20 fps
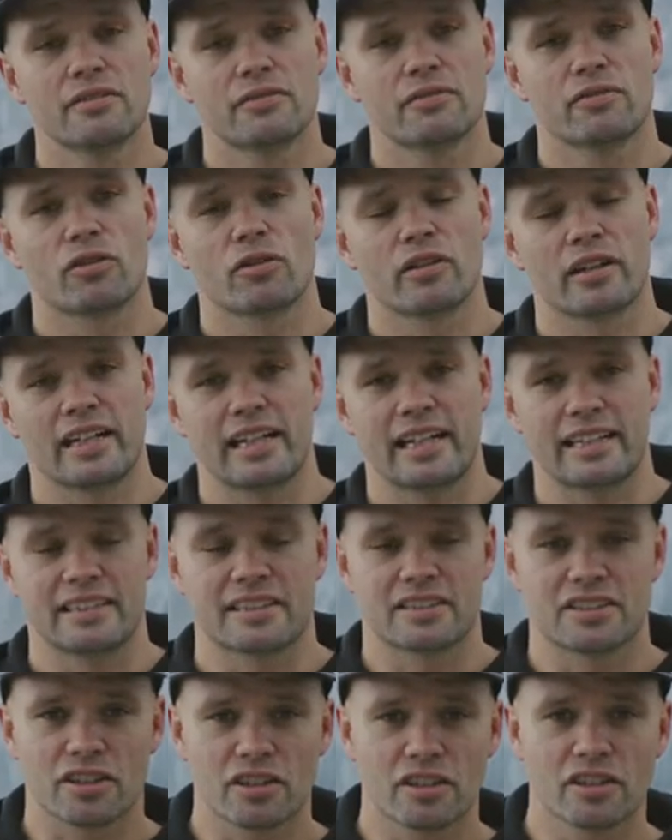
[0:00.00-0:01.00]
for connecting
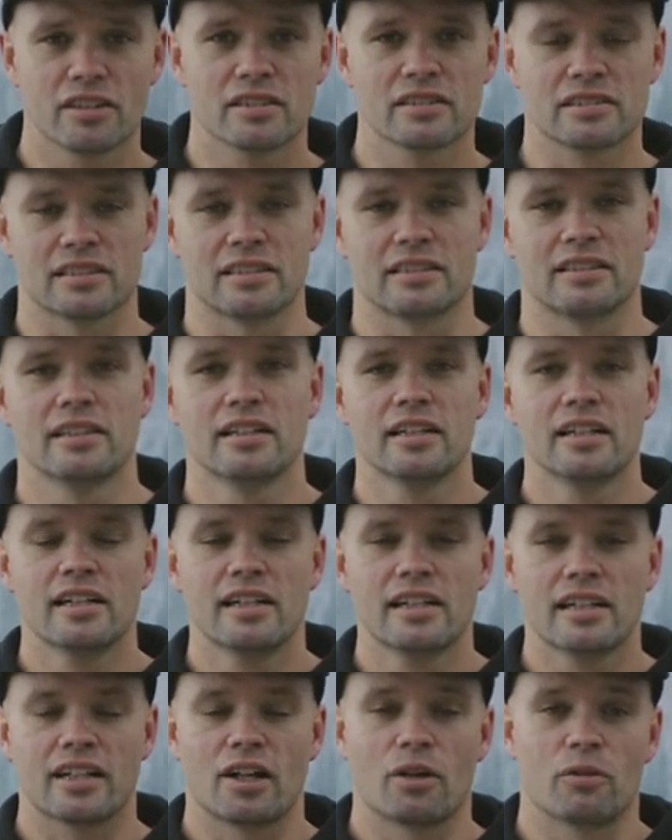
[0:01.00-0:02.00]
turns and
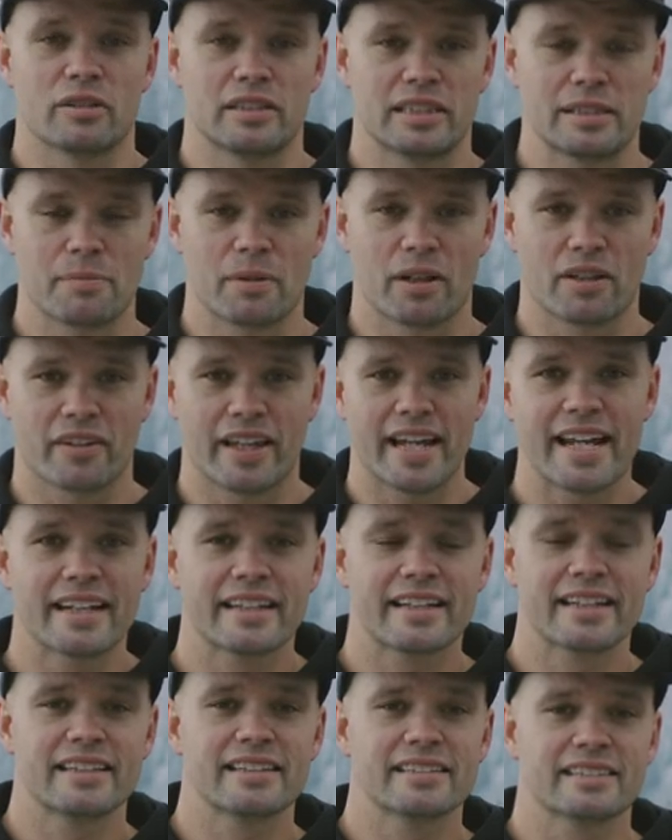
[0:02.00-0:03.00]
going deep on
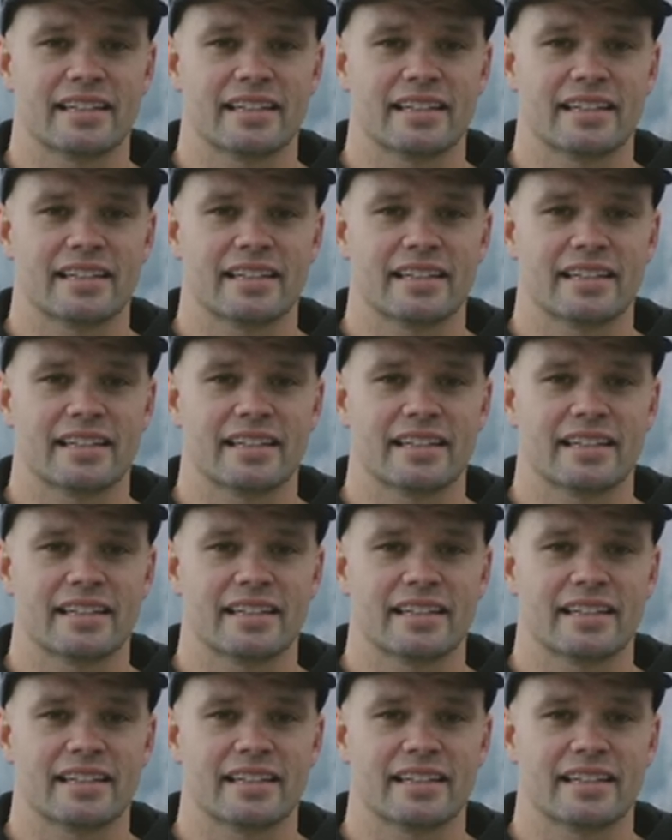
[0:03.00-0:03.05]
landings